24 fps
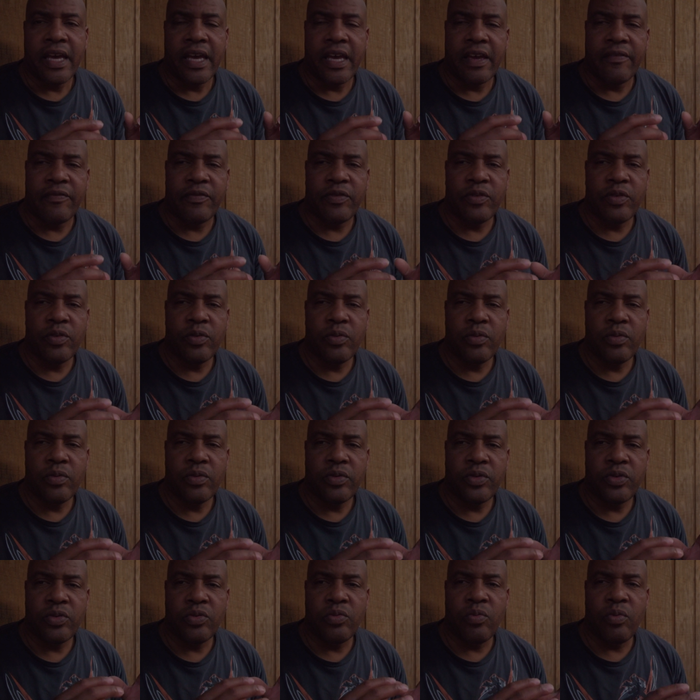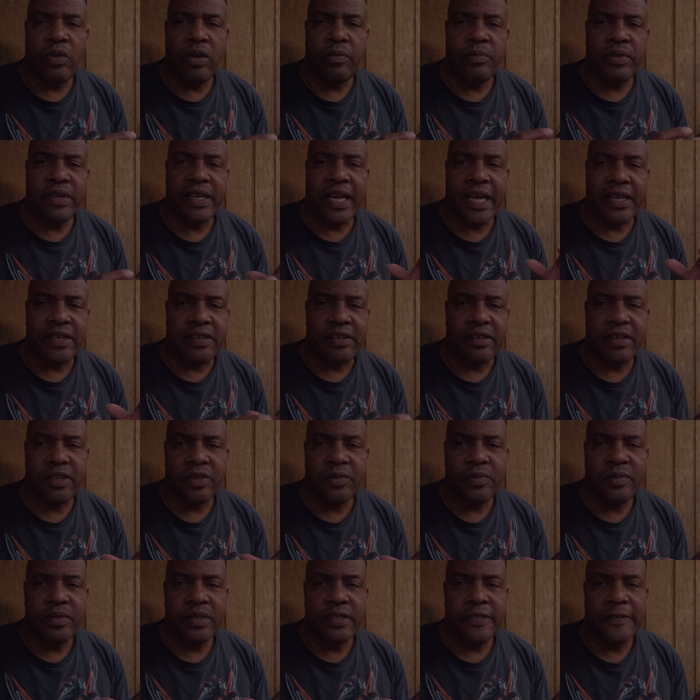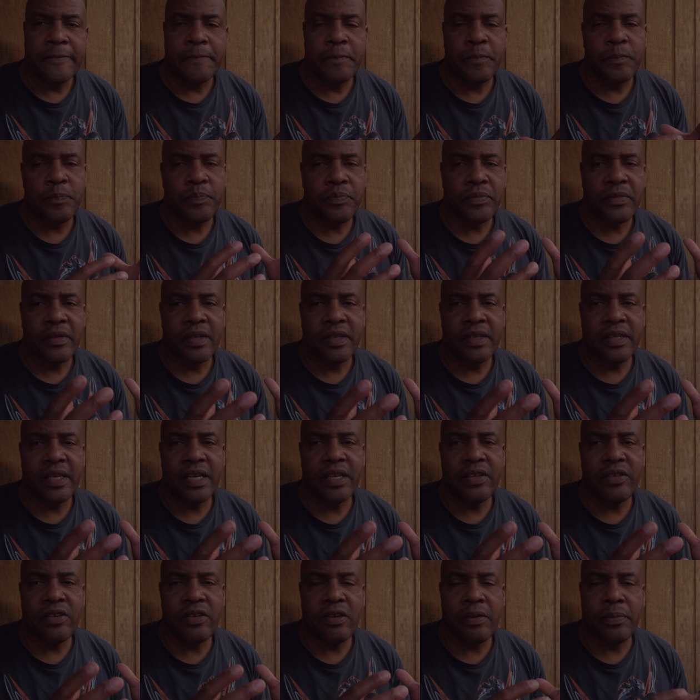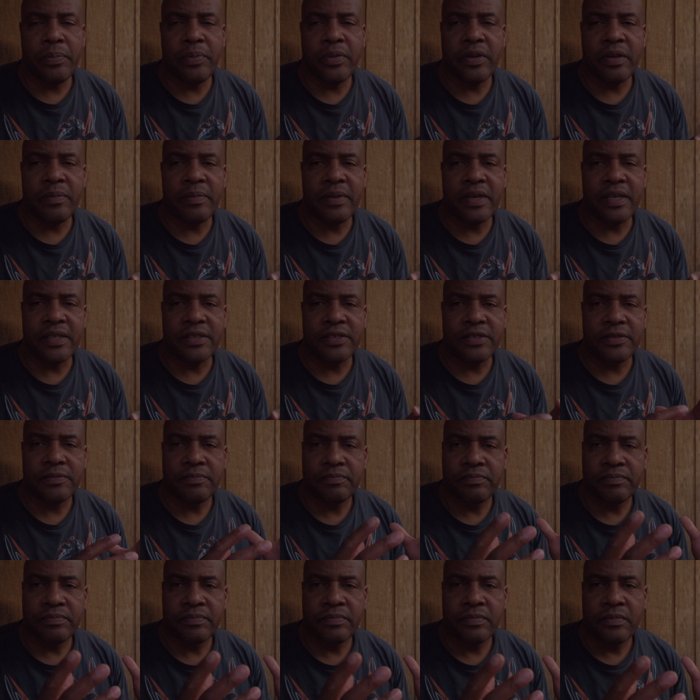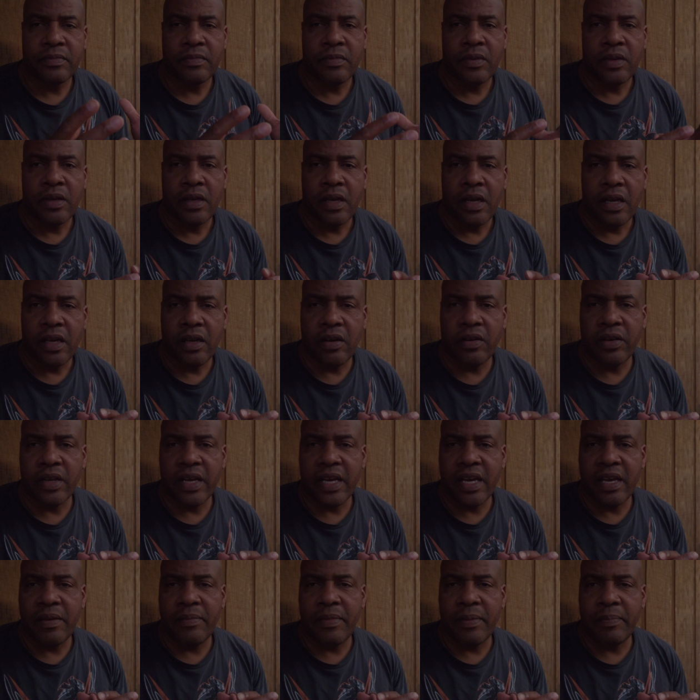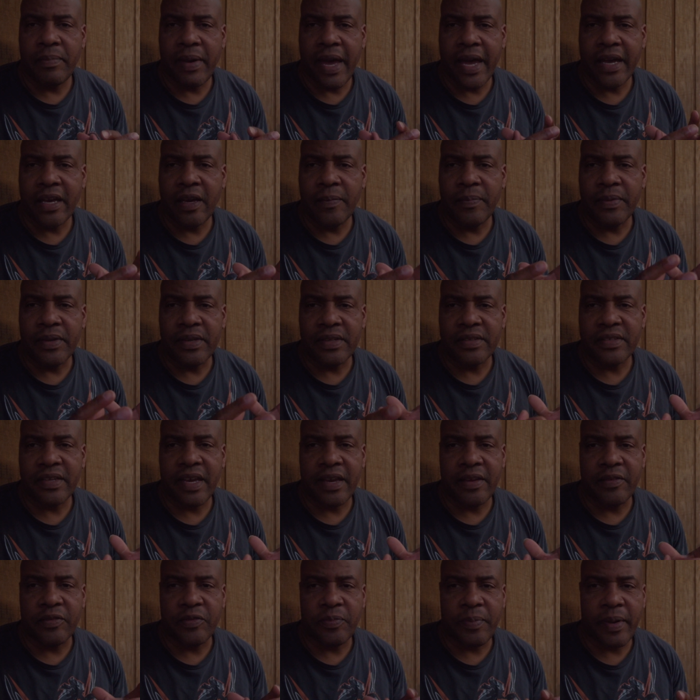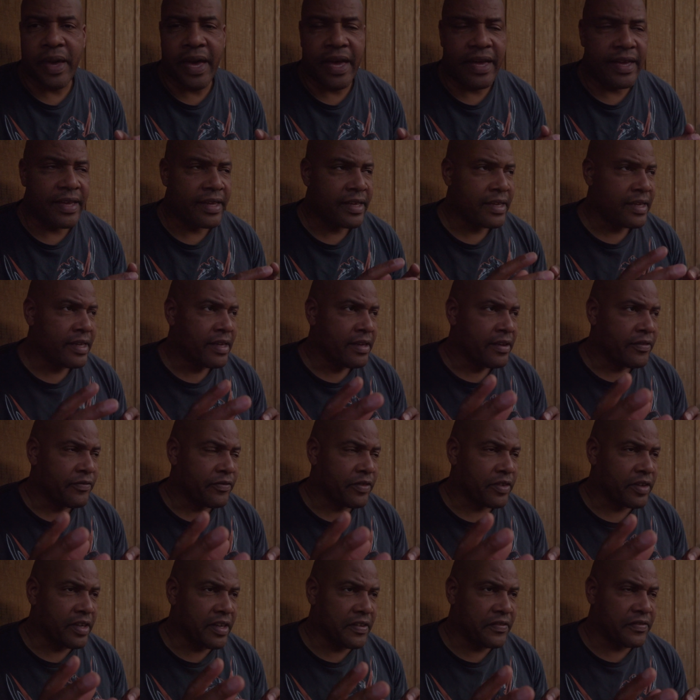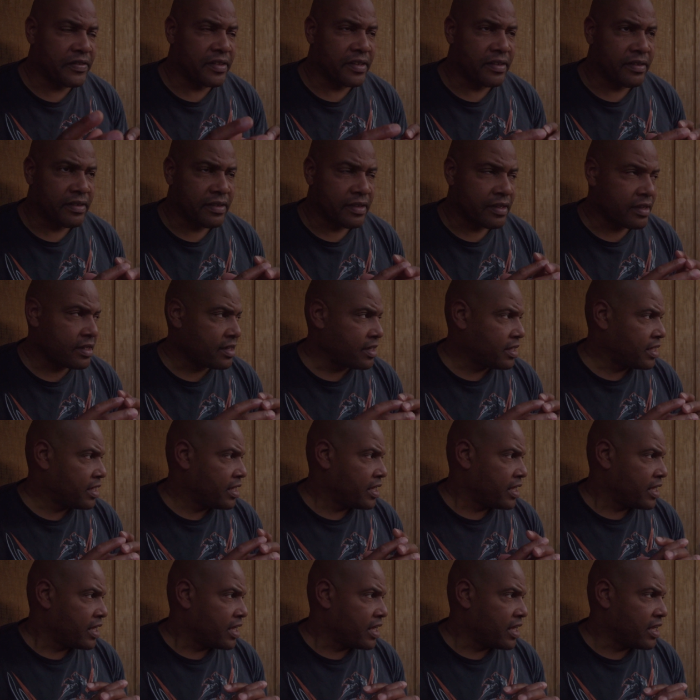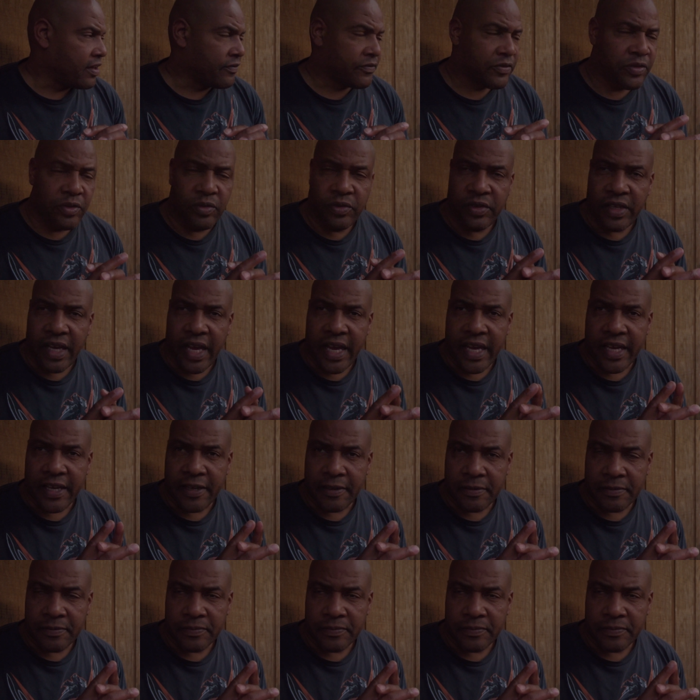if you do one without the other one then you're pretty much going to end back up in the same spot. For instance, if you take